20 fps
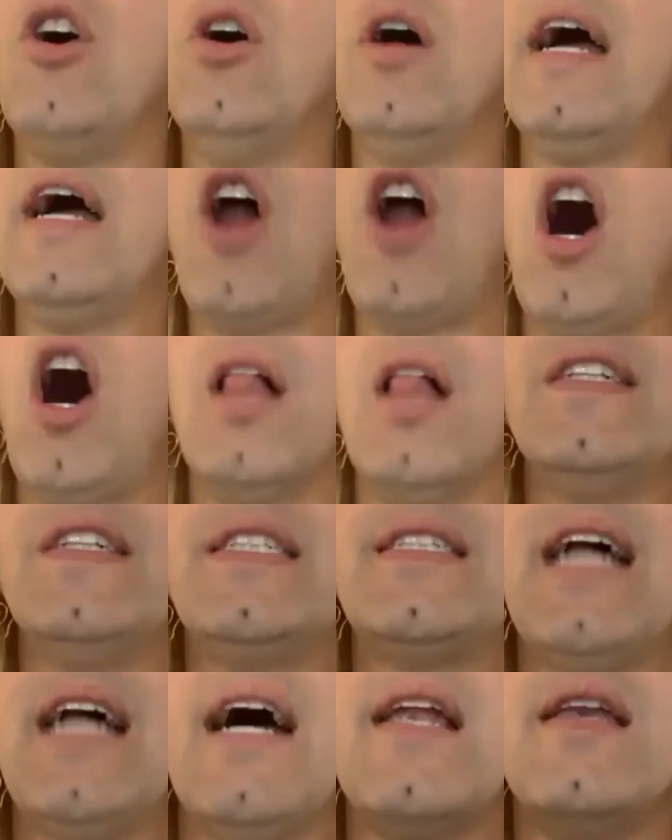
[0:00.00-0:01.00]
And all of a
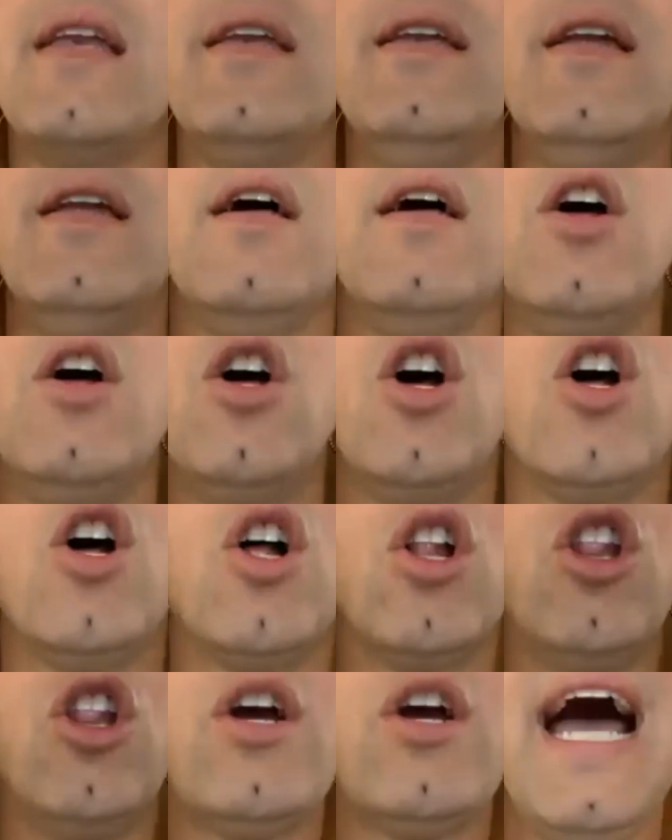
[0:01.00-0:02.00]
sudden,
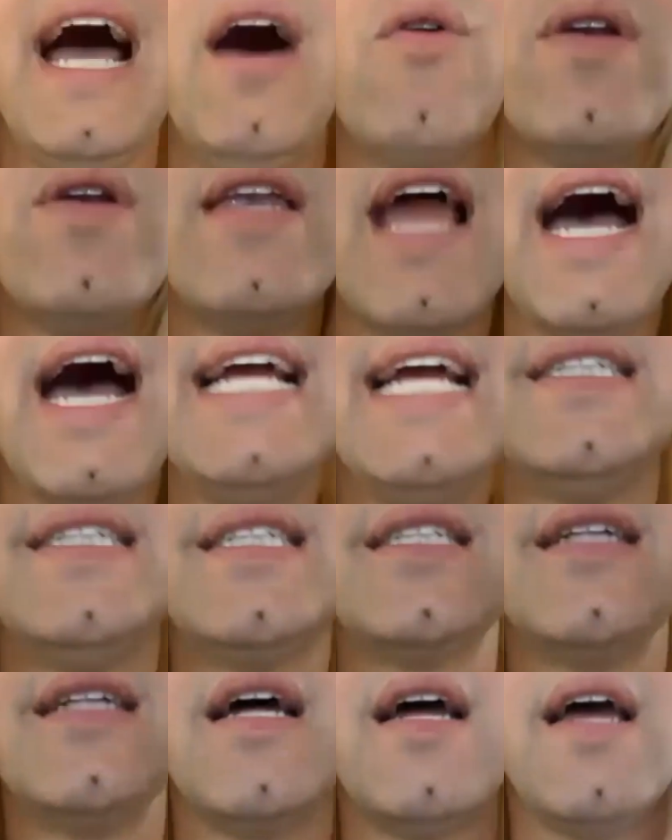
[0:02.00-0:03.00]
look how
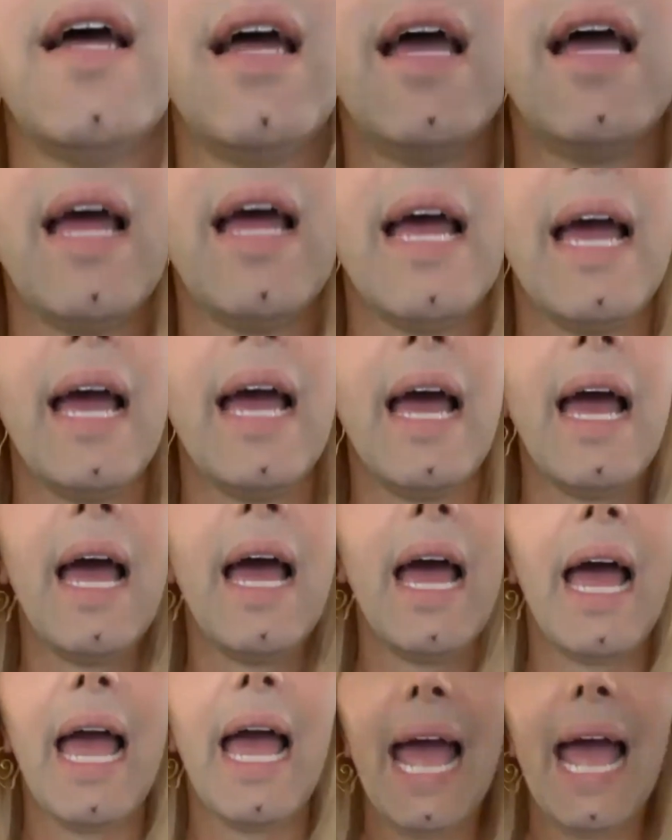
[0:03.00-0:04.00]
nice
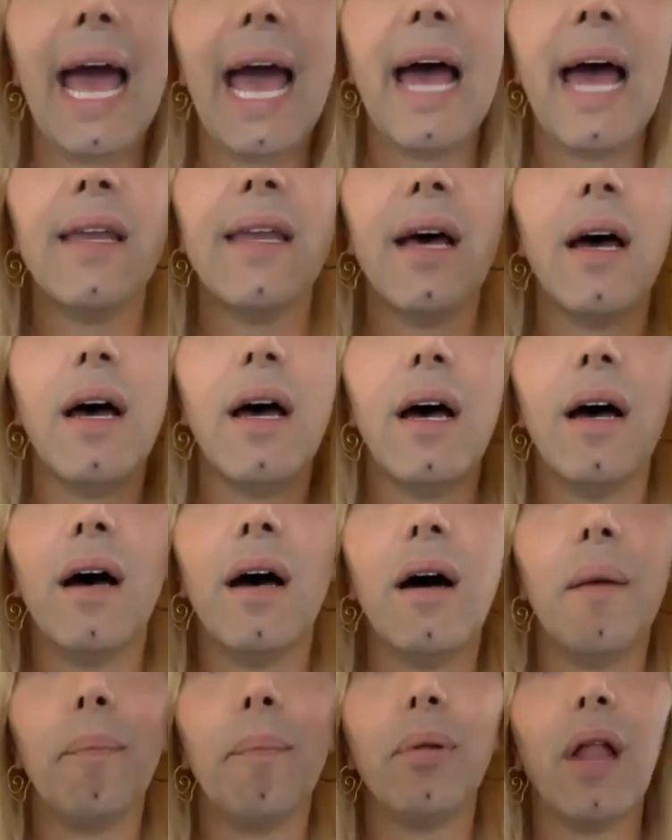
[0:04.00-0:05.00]
and
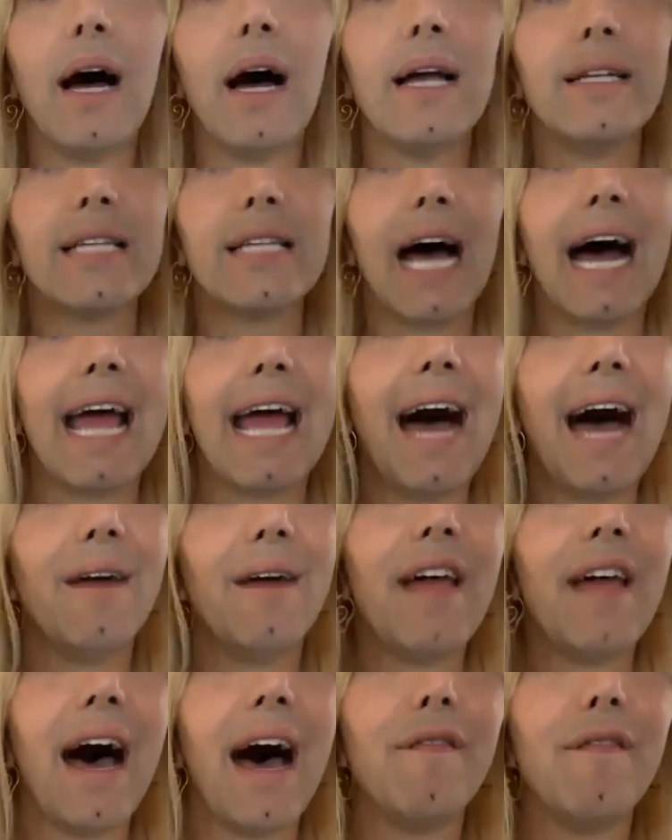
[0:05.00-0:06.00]
blunt I have
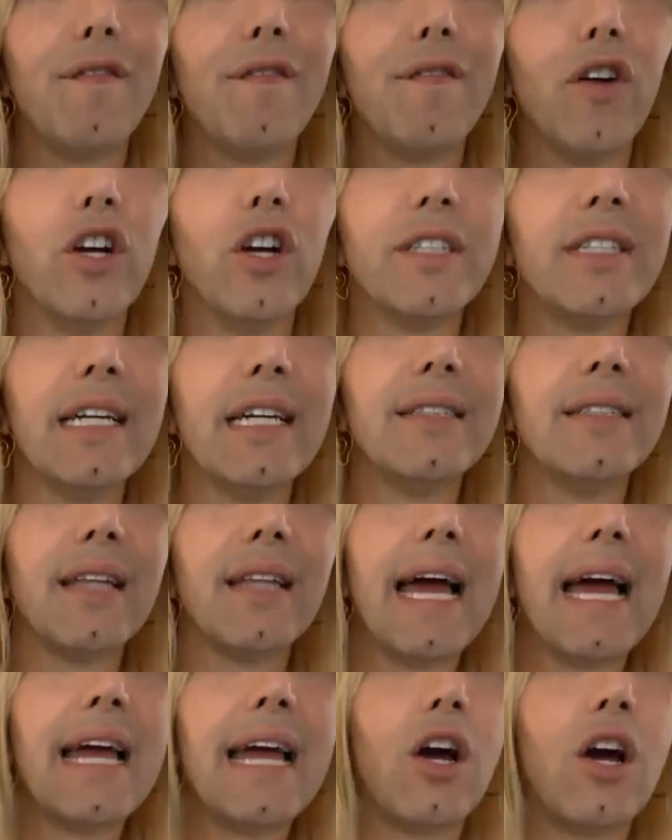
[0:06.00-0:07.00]
that versus
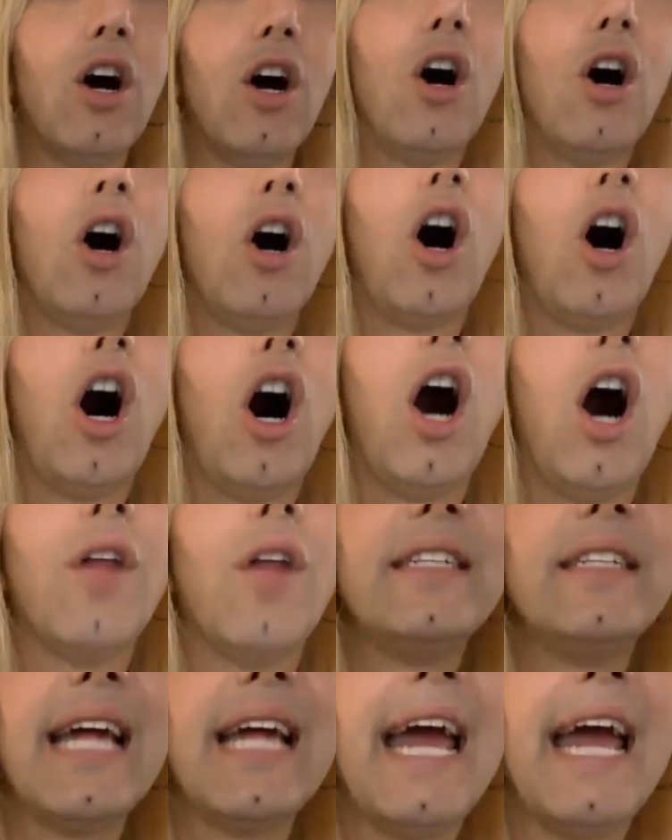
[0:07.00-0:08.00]
like all
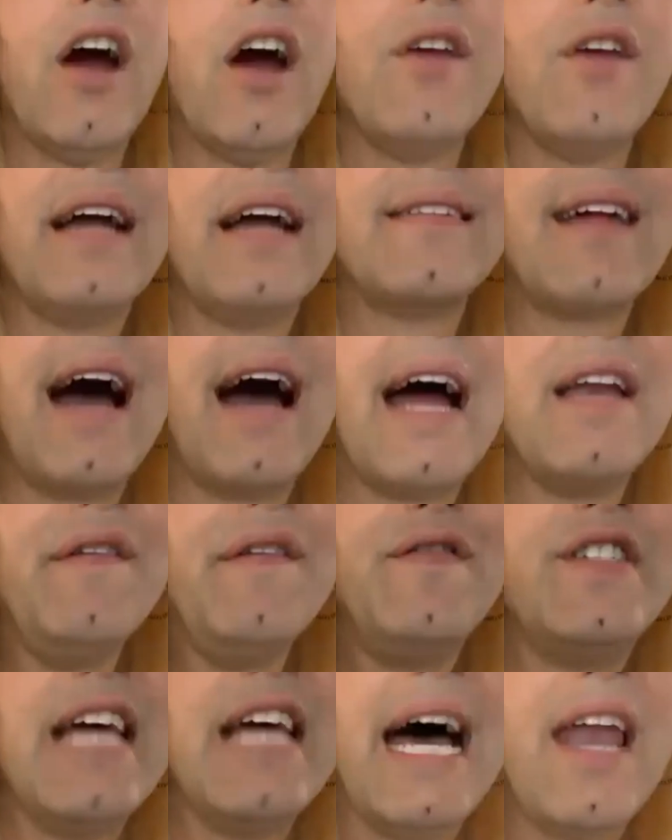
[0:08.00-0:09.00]
this hair that's kind of
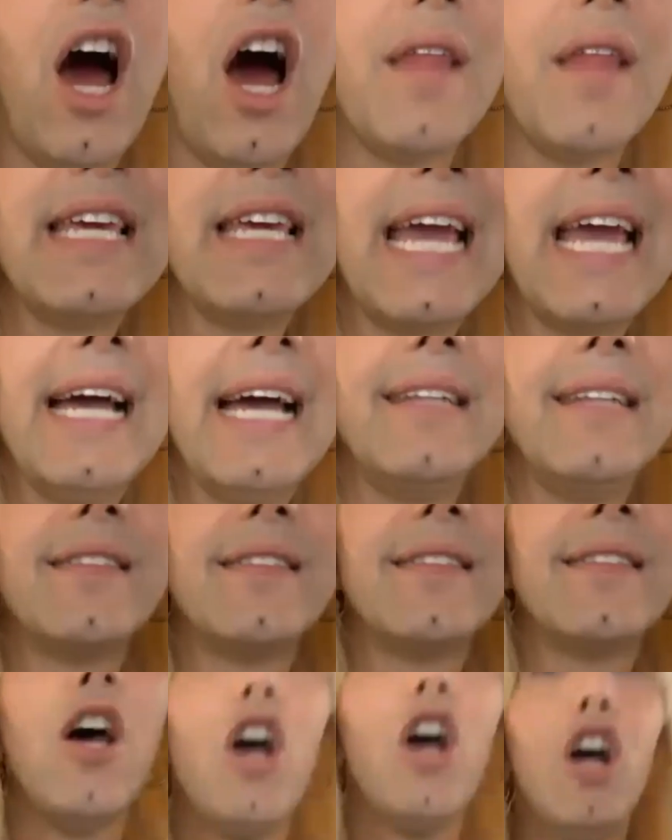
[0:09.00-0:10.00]
dead on the ends.
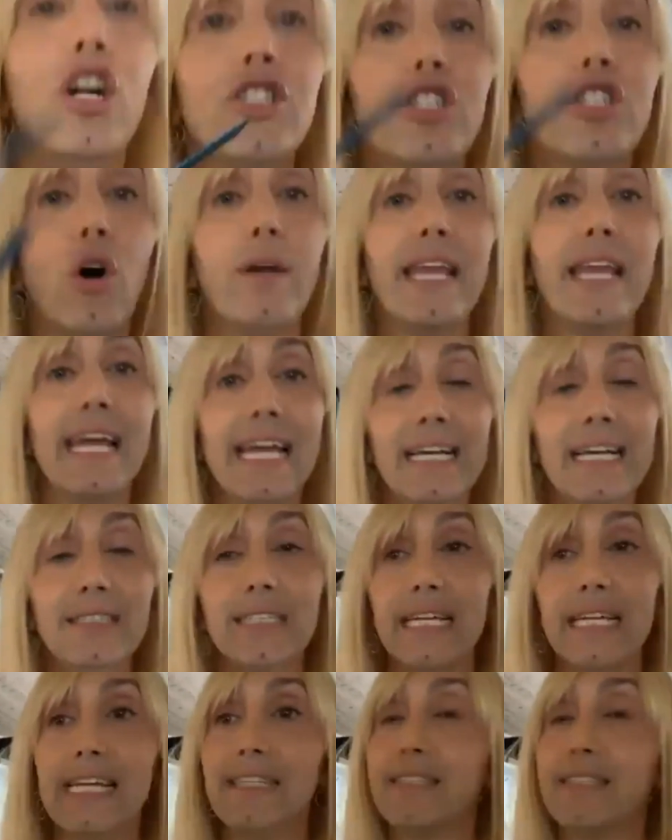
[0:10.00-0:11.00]
So it
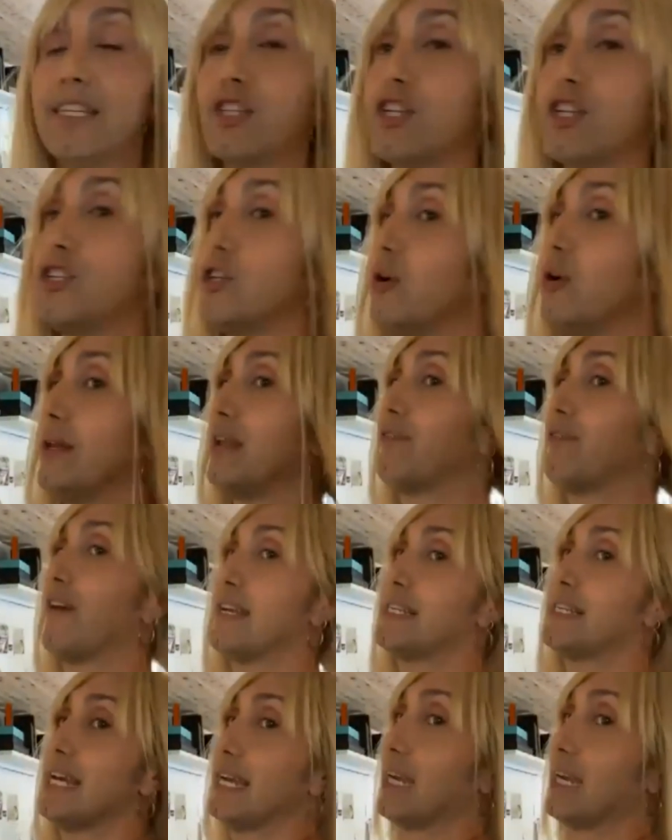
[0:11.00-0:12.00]
is easy to do. And if I
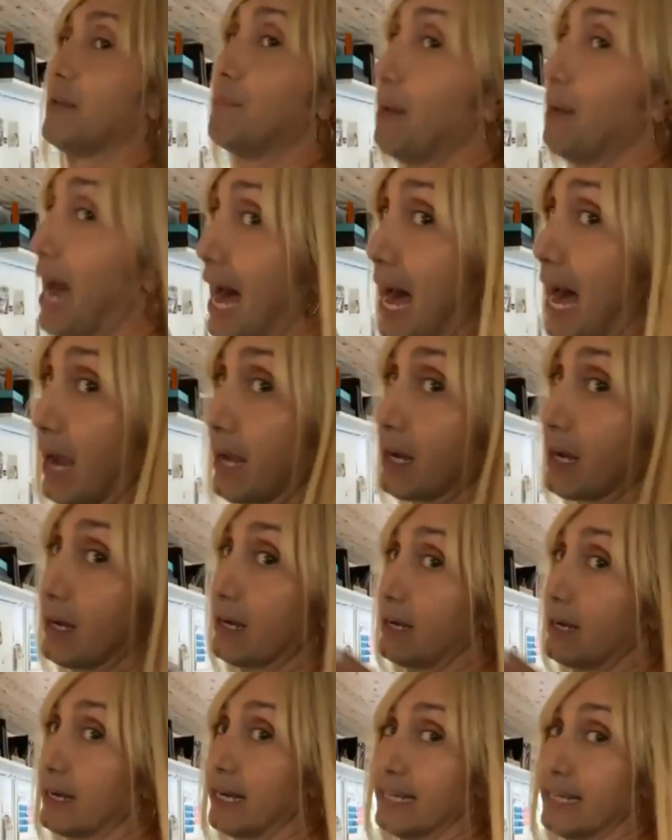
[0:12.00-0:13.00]
take it back,
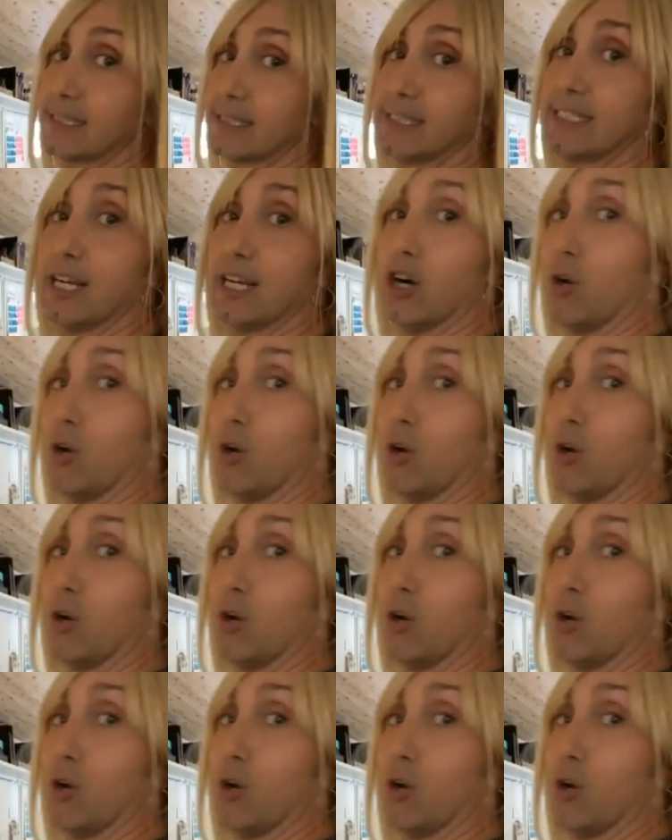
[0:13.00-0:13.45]
it's still